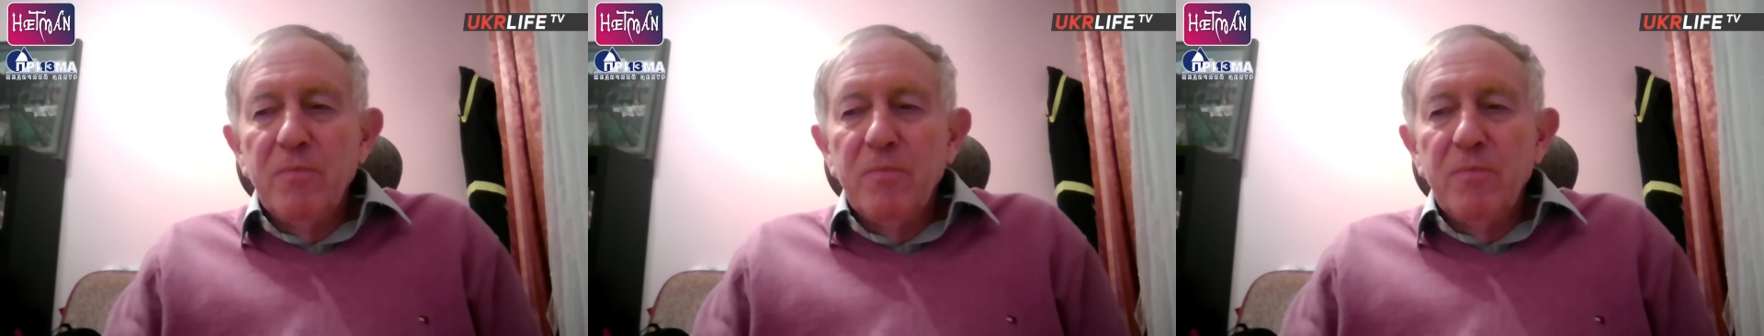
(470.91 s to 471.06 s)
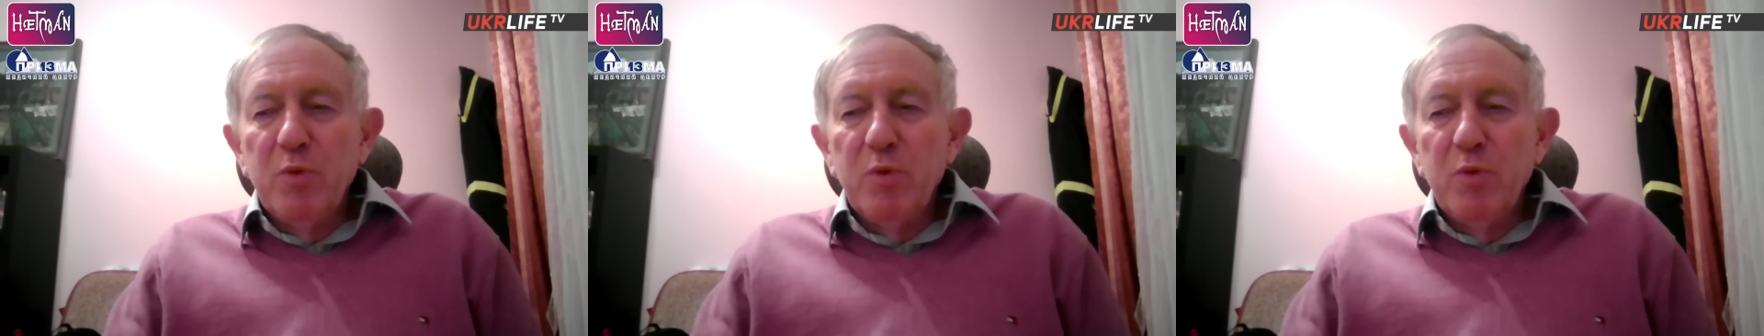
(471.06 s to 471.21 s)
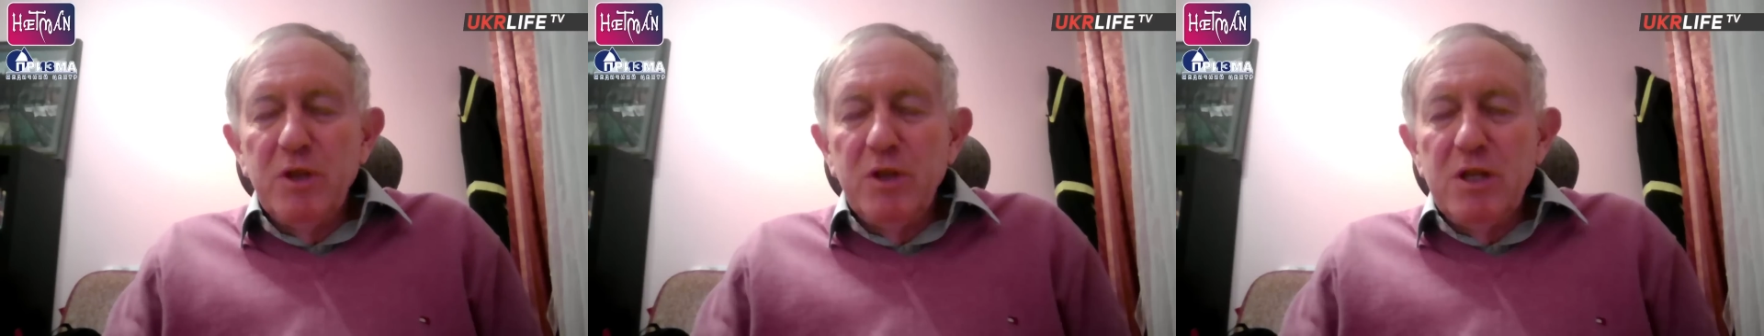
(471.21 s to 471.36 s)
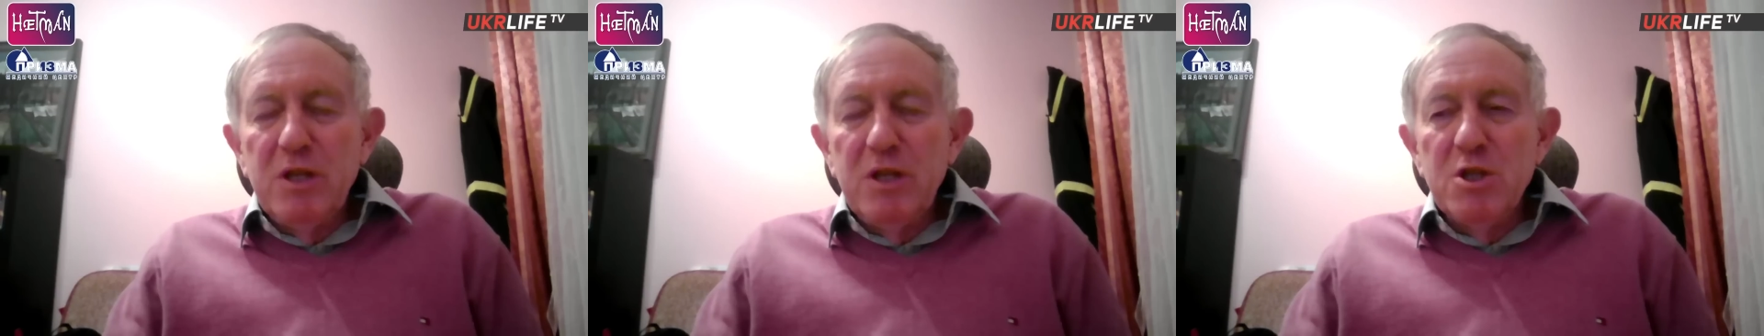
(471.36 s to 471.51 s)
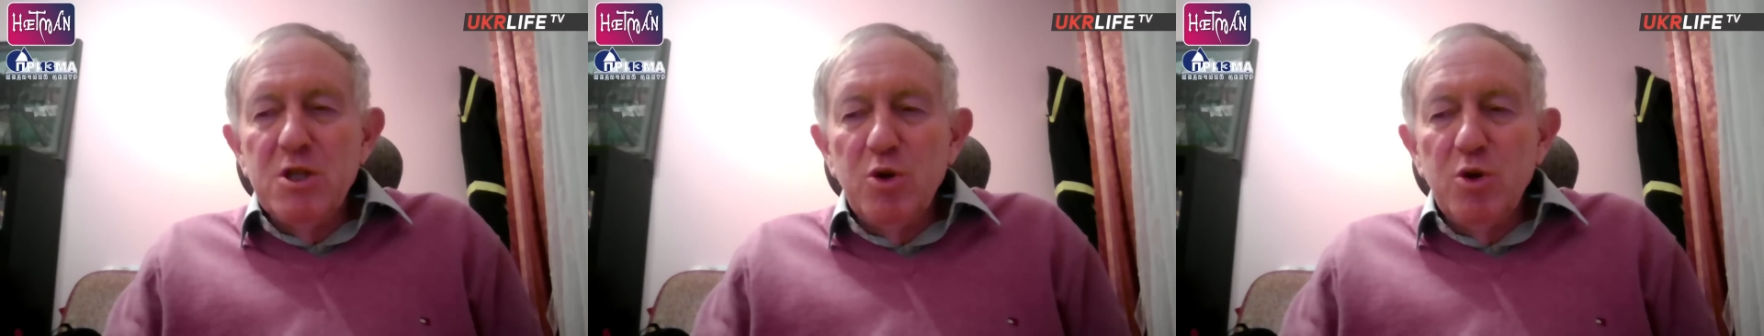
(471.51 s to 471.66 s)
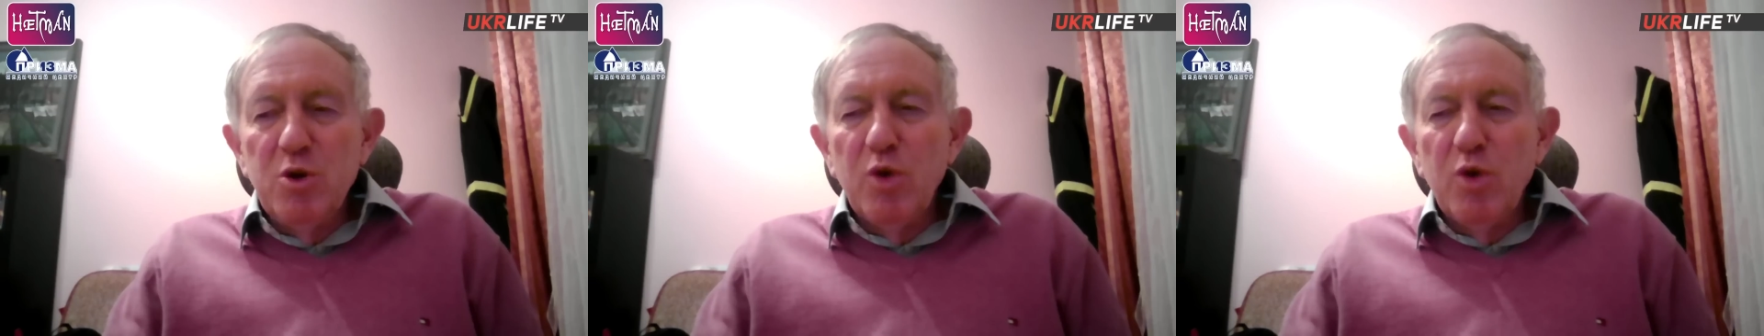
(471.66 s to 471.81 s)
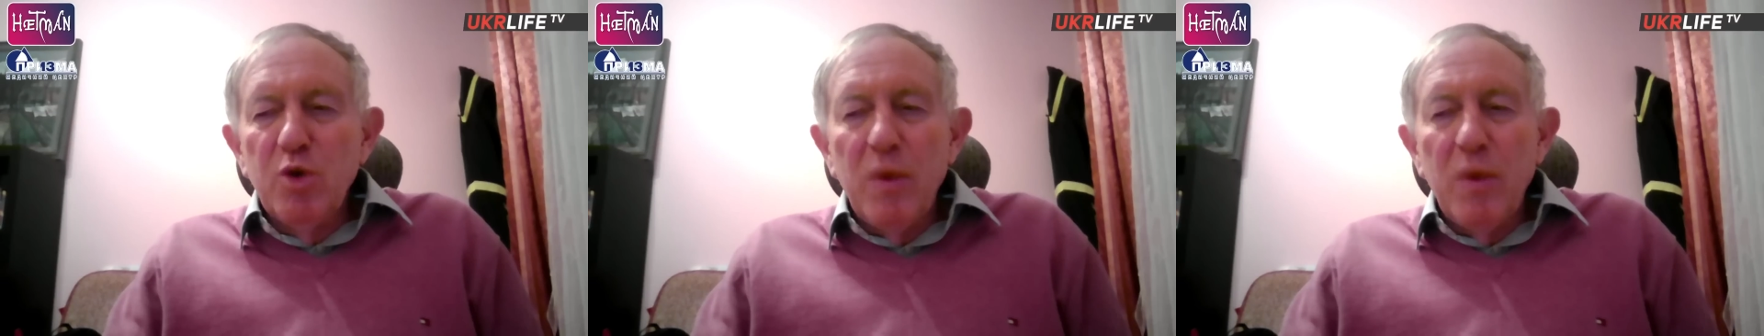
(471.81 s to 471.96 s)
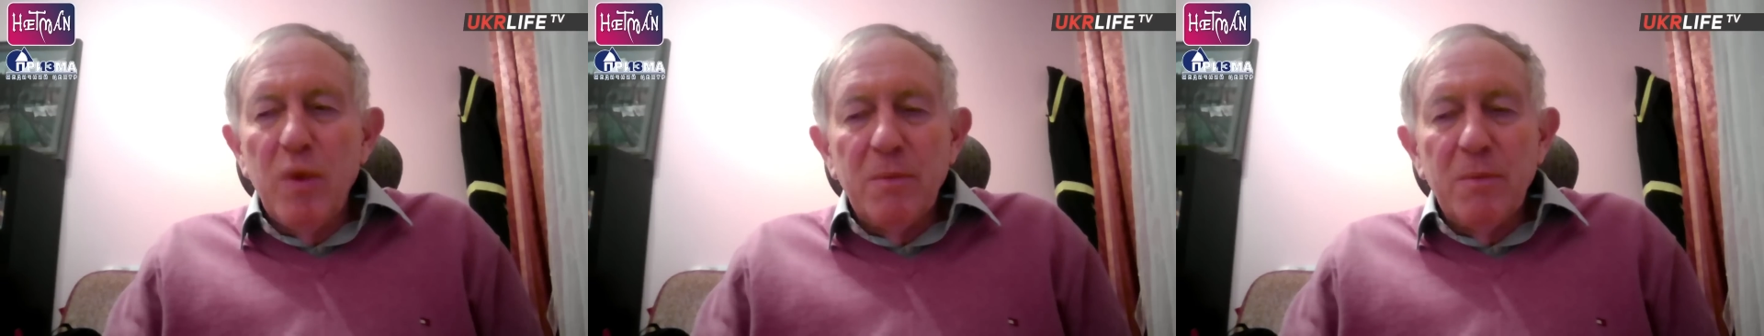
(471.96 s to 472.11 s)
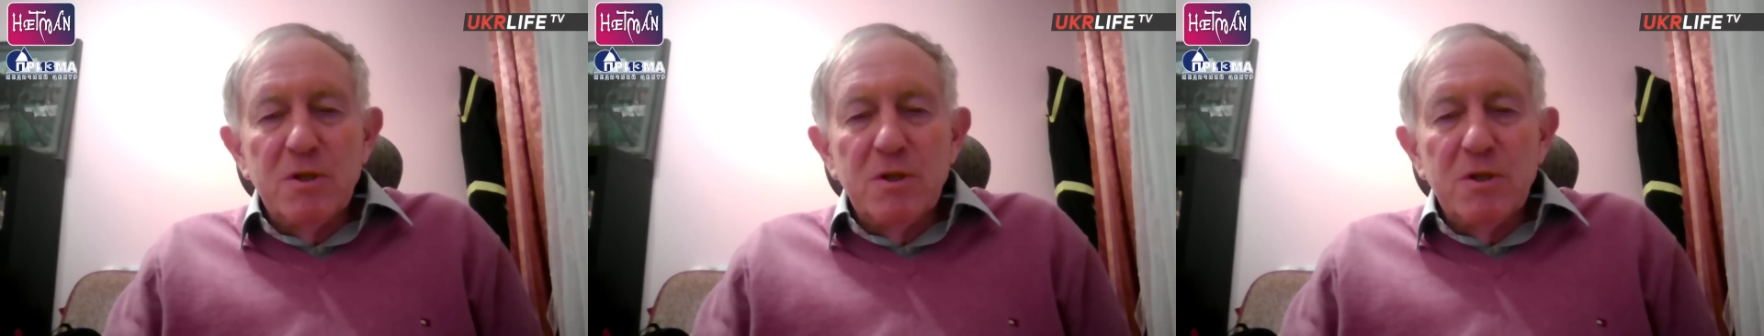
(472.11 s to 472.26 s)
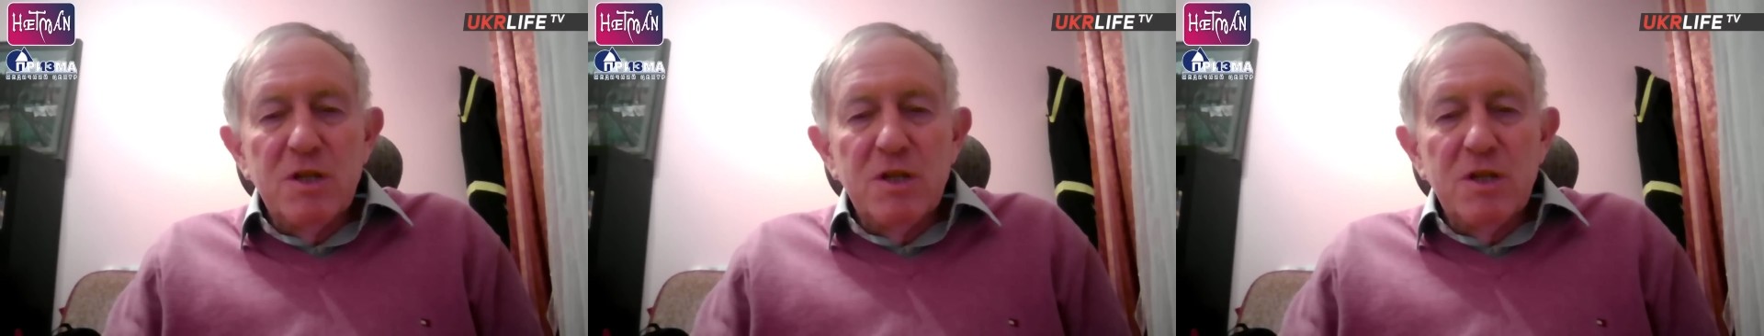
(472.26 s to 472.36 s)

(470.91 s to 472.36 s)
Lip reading: with these new equipments